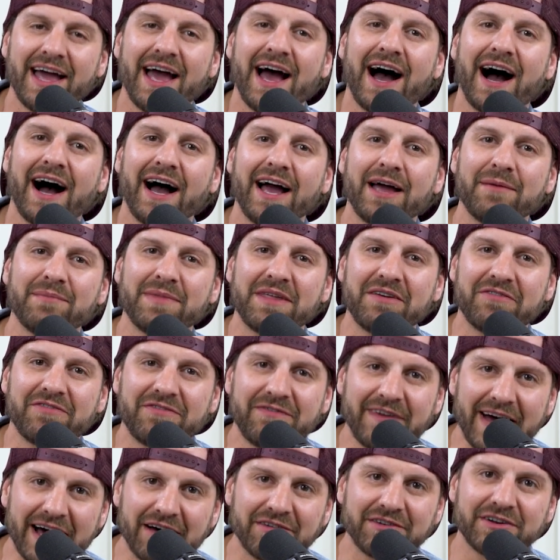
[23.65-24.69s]
I am the
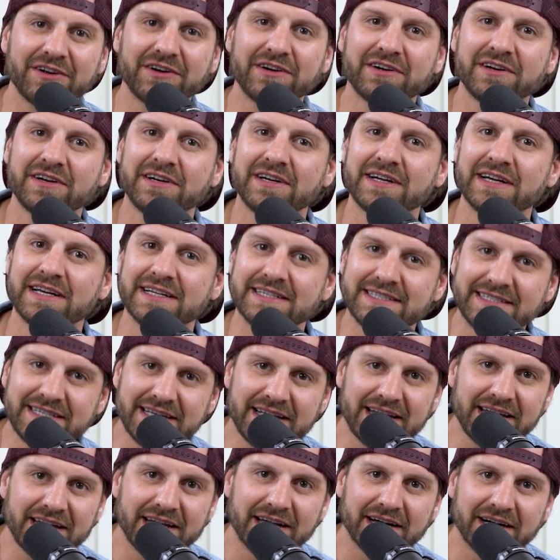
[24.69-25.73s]
founder and
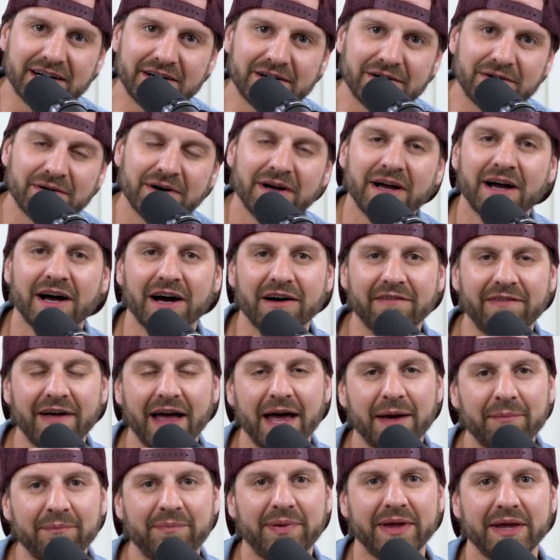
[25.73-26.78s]
CEO of
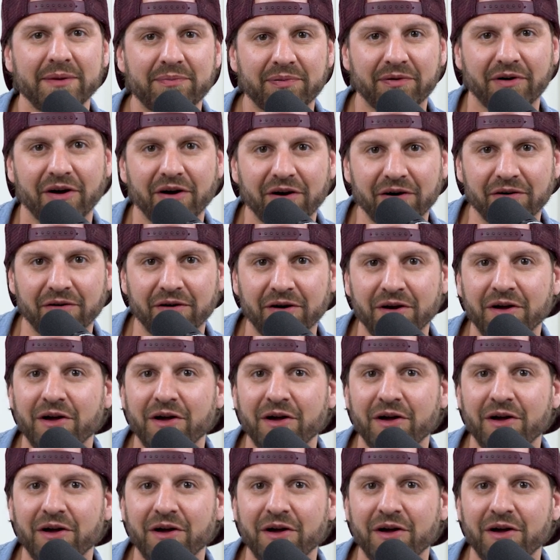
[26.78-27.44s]
MP Pro.